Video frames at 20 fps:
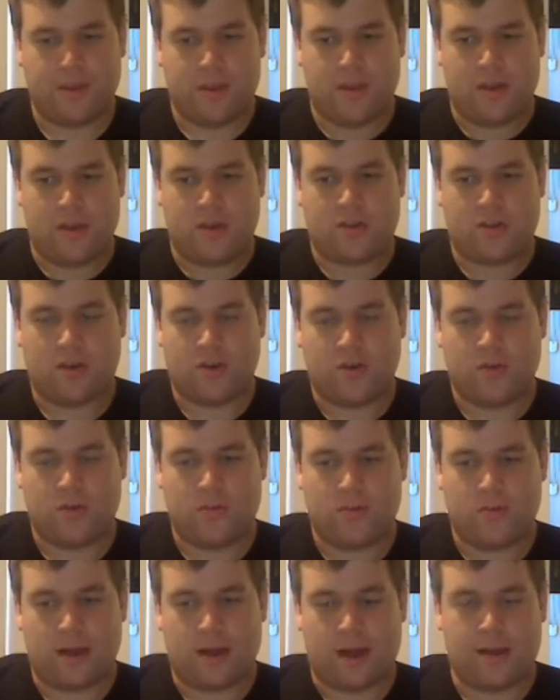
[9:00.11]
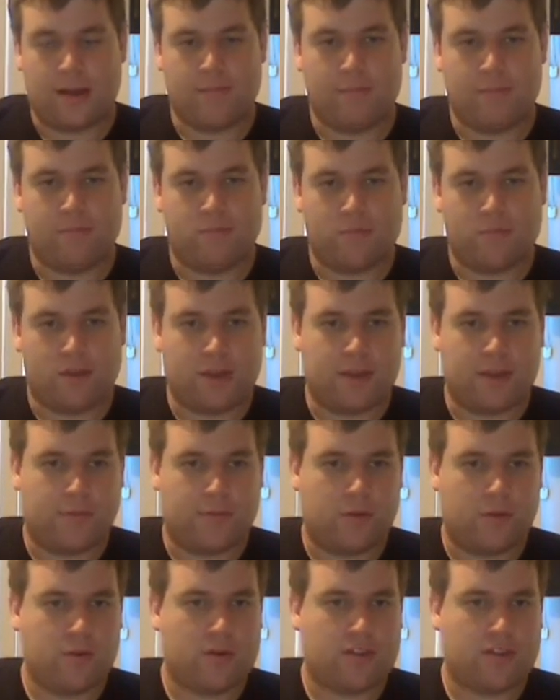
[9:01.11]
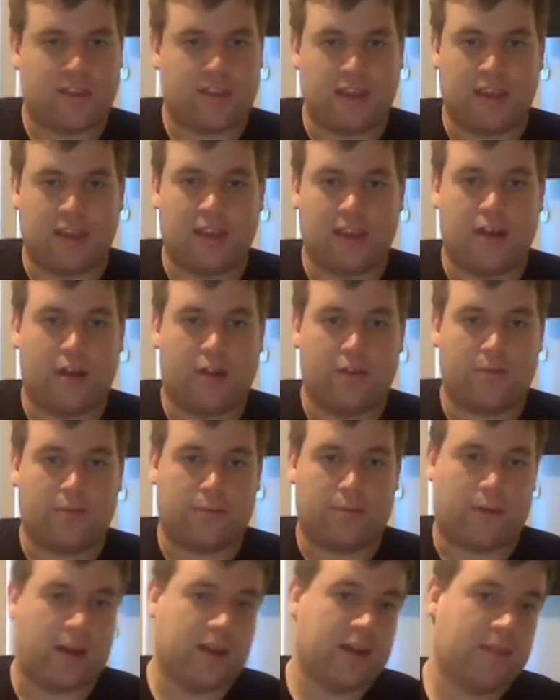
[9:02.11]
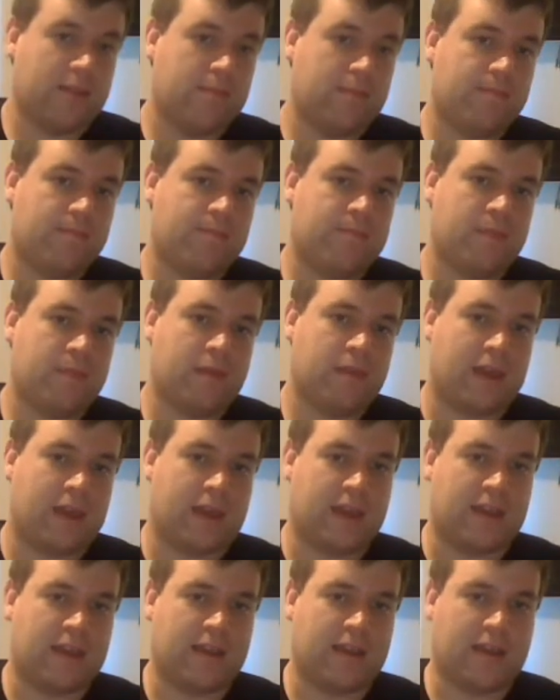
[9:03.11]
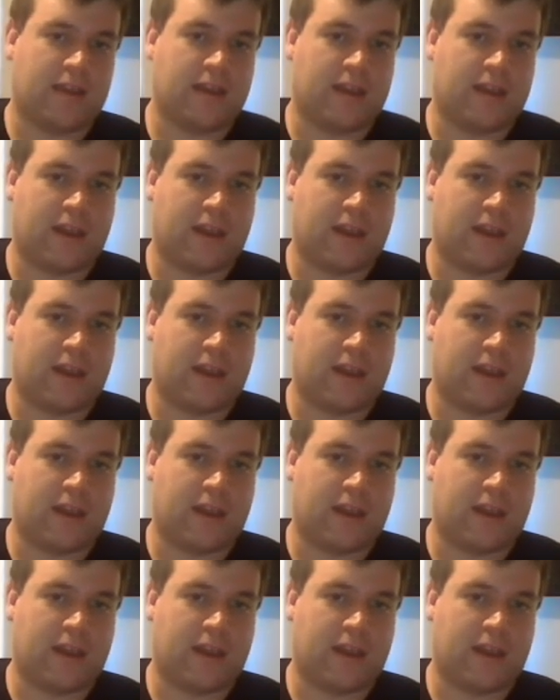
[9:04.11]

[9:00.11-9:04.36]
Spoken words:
So I'm looking forward to seeing it on Friday, and I